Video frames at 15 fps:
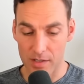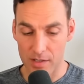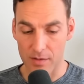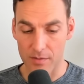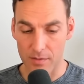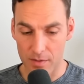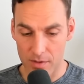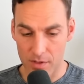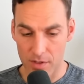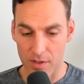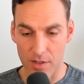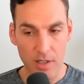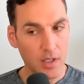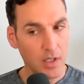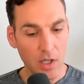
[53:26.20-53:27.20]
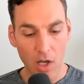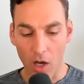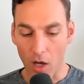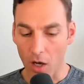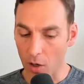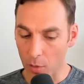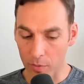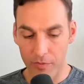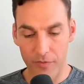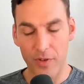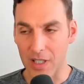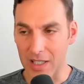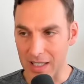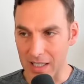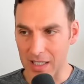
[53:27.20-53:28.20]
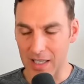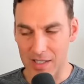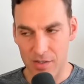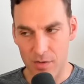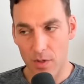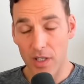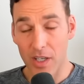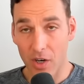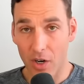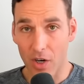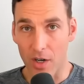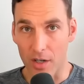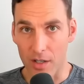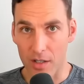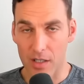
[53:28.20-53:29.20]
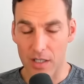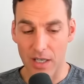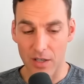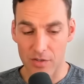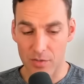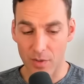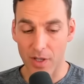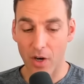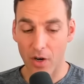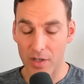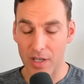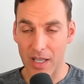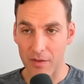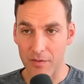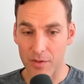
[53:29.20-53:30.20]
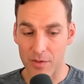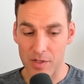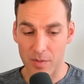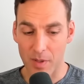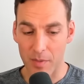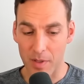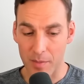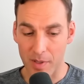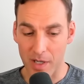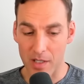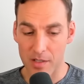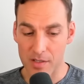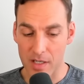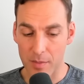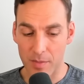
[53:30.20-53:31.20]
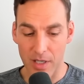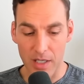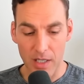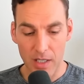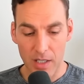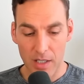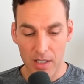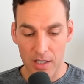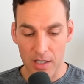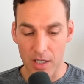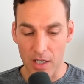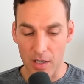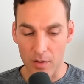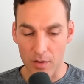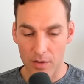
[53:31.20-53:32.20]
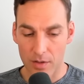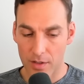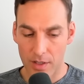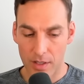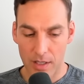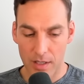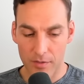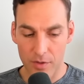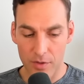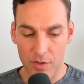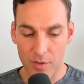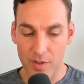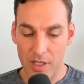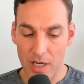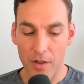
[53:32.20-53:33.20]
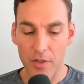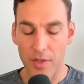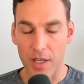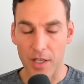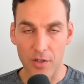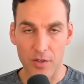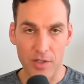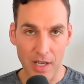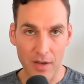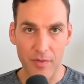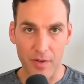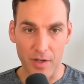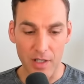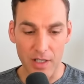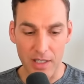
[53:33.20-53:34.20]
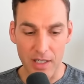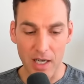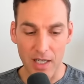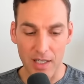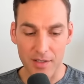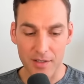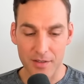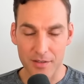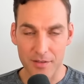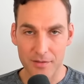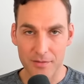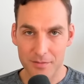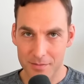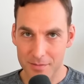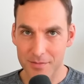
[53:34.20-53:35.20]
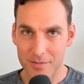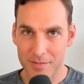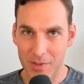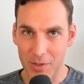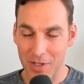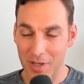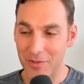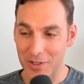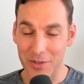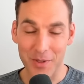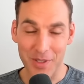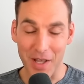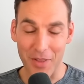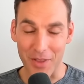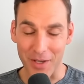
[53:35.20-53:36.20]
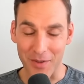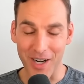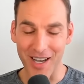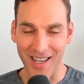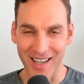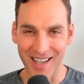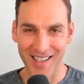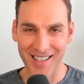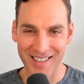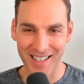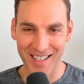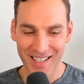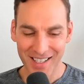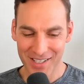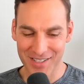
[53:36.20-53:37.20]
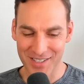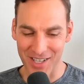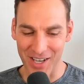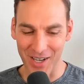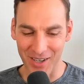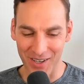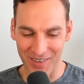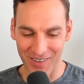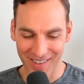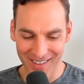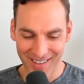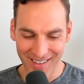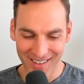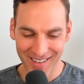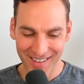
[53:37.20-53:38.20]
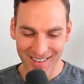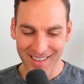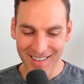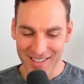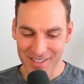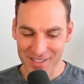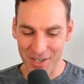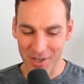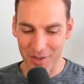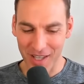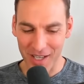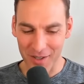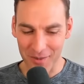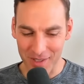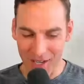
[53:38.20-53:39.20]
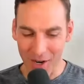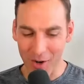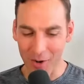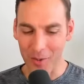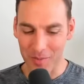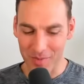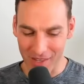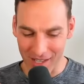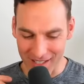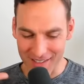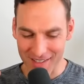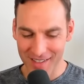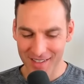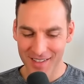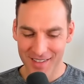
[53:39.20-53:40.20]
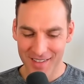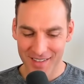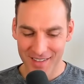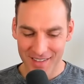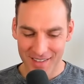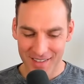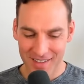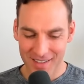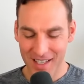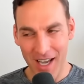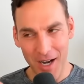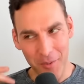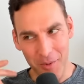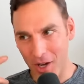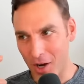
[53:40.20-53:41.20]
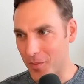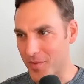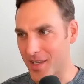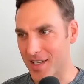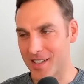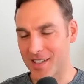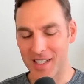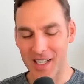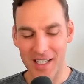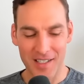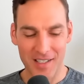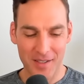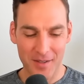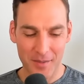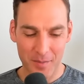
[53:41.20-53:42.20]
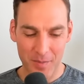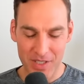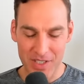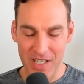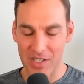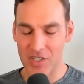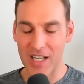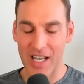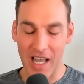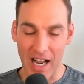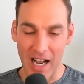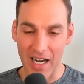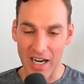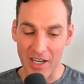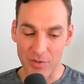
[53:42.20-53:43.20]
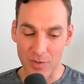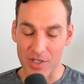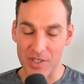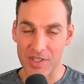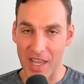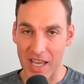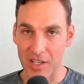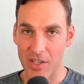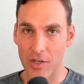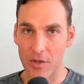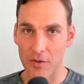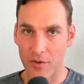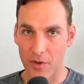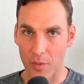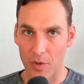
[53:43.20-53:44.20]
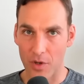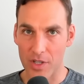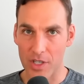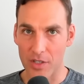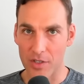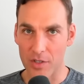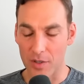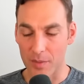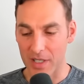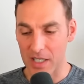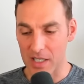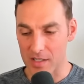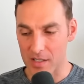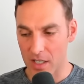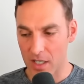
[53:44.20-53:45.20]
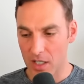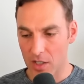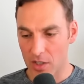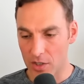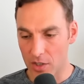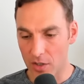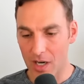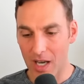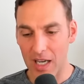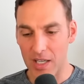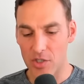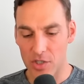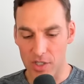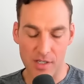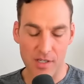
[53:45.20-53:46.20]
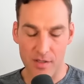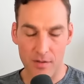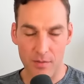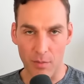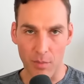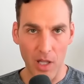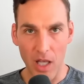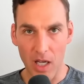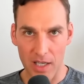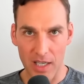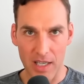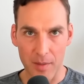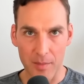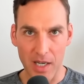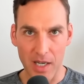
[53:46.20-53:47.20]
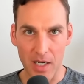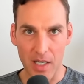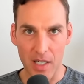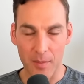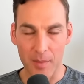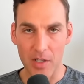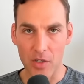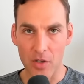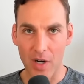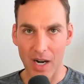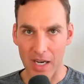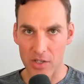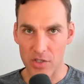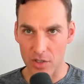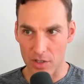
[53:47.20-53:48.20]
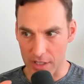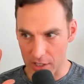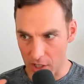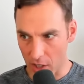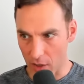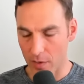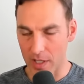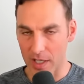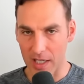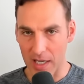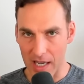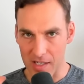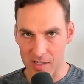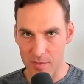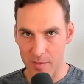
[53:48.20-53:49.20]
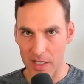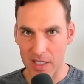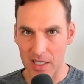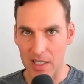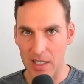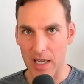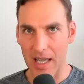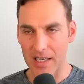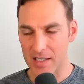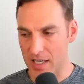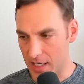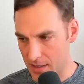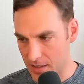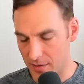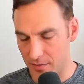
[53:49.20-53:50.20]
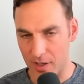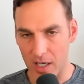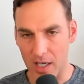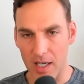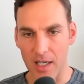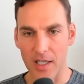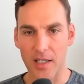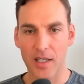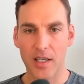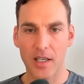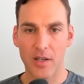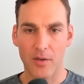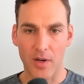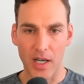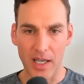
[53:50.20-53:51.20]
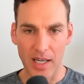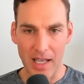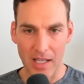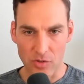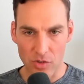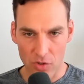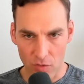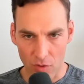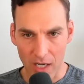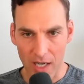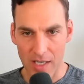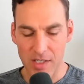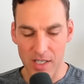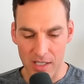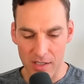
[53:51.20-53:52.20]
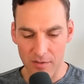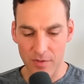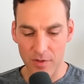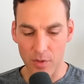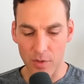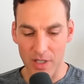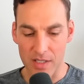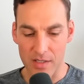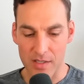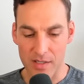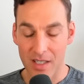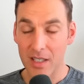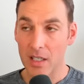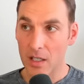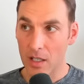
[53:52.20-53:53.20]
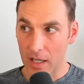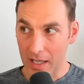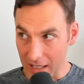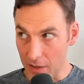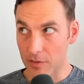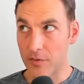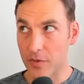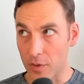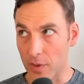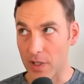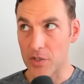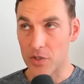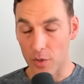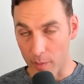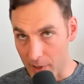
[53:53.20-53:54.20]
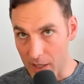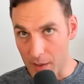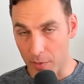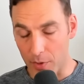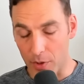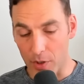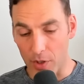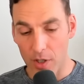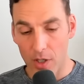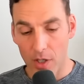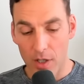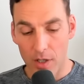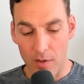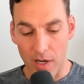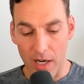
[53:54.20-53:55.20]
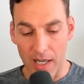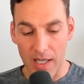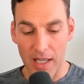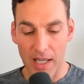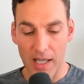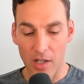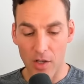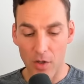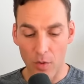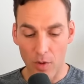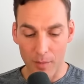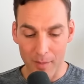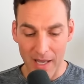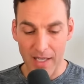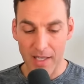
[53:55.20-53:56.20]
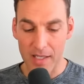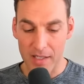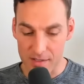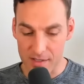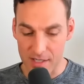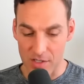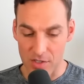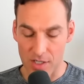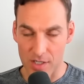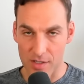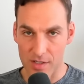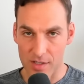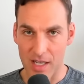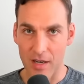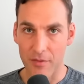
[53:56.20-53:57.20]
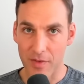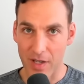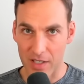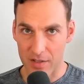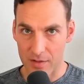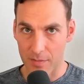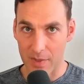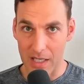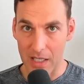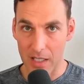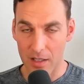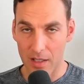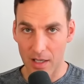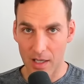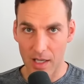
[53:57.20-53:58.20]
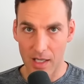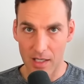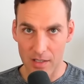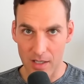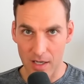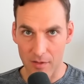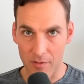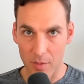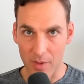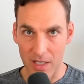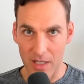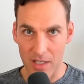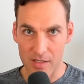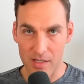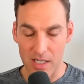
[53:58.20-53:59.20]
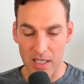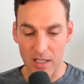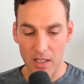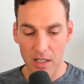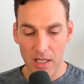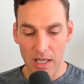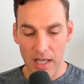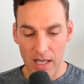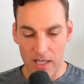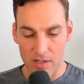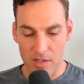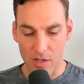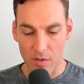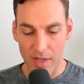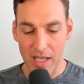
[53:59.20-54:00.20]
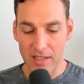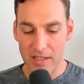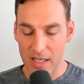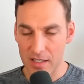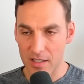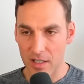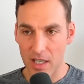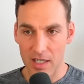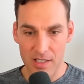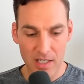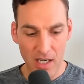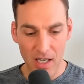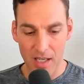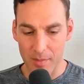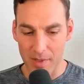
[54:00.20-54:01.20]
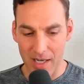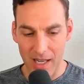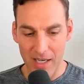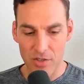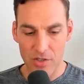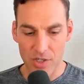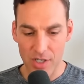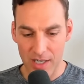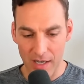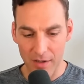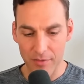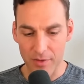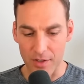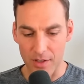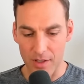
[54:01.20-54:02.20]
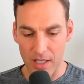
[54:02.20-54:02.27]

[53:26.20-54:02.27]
To, yeah. To hopefully, it's really hard, you know, it's really hard to influence public policy, but you know, if you're doing nothing, you're definitely not, you're definitely doing nothing, right? so, so like we hope that, yeah, we hope that, that petitioning, and I, and I just want to thank you for the work that you're doing, because you're not just blogging about it. I mean, you're actually going and speaking and testifying, right? And trying to influence influential people, Try. right? Who are making decisions that affect me and everybody listening. And so that takes a lot of time and energy and effort.